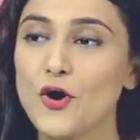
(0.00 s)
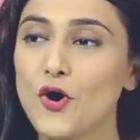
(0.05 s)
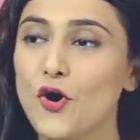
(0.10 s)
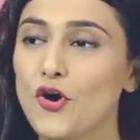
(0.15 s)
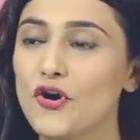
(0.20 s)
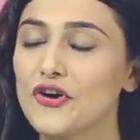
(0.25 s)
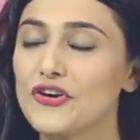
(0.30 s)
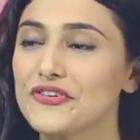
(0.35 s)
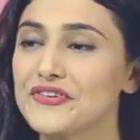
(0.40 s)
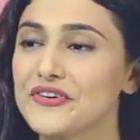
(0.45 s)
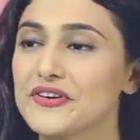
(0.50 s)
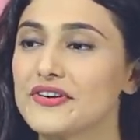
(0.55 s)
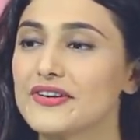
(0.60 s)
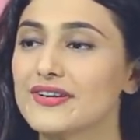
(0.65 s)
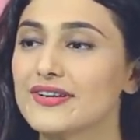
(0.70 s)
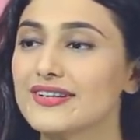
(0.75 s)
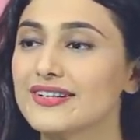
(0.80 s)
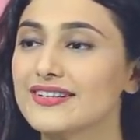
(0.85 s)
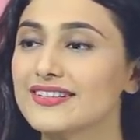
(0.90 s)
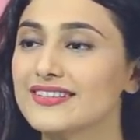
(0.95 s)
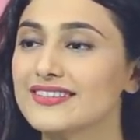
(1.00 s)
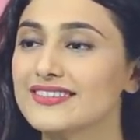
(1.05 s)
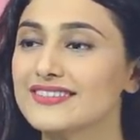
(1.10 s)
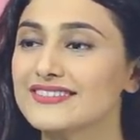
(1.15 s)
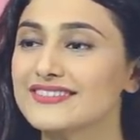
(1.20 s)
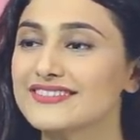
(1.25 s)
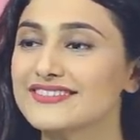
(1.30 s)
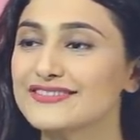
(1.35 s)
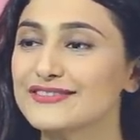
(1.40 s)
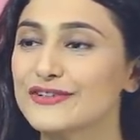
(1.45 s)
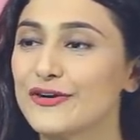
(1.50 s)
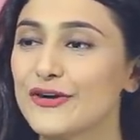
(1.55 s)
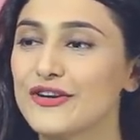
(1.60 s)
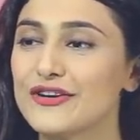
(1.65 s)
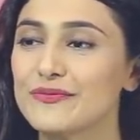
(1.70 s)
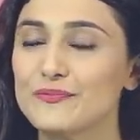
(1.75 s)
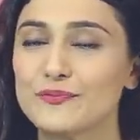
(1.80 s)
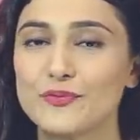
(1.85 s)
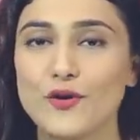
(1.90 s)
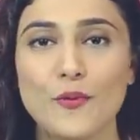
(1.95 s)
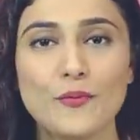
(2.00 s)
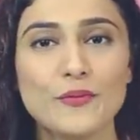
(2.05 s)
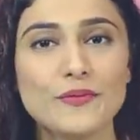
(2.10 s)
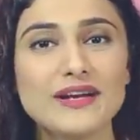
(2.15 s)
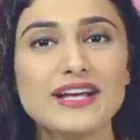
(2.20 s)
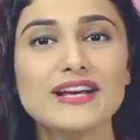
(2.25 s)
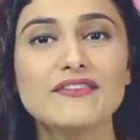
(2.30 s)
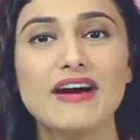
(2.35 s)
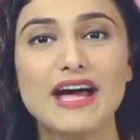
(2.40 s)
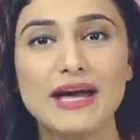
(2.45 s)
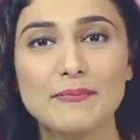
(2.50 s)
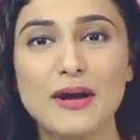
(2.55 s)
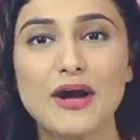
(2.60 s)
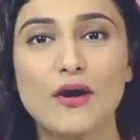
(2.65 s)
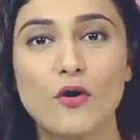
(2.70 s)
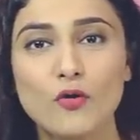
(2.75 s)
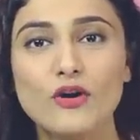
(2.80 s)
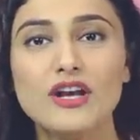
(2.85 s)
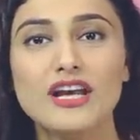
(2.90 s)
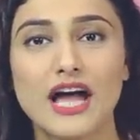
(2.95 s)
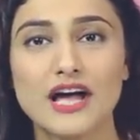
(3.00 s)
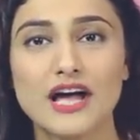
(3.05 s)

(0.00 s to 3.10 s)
or, uh, or probably my, my whole